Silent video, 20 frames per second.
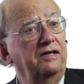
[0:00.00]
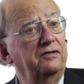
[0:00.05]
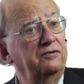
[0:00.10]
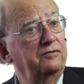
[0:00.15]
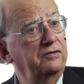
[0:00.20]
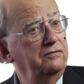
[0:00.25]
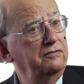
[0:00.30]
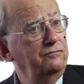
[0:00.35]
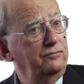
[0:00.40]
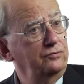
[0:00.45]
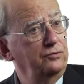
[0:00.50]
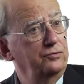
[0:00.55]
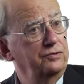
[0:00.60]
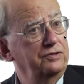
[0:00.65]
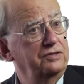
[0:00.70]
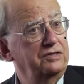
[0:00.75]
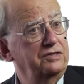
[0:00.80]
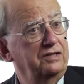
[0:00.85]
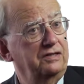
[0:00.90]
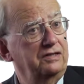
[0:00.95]

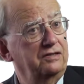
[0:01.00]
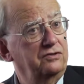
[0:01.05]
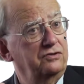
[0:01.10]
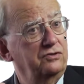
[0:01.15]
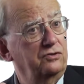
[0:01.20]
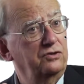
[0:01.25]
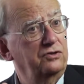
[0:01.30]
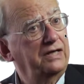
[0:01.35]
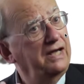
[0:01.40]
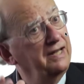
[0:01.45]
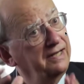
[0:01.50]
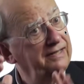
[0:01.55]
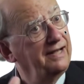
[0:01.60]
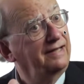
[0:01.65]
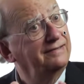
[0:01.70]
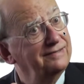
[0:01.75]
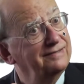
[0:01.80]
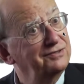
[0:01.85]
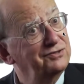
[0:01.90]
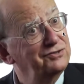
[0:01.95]
influencing it. So you kind of
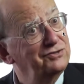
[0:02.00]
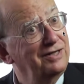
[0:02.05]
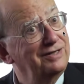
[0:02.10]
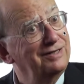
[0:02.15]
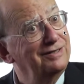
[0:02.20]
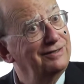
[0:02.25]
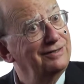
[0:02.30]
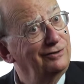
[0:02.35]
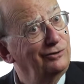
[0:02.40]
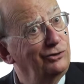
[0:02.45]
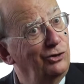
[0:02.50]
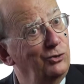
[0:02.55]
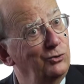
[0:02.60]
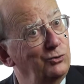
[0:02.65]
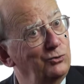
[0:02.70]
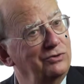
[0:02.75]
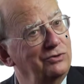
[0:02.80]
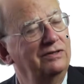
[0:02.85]
got to study it alone.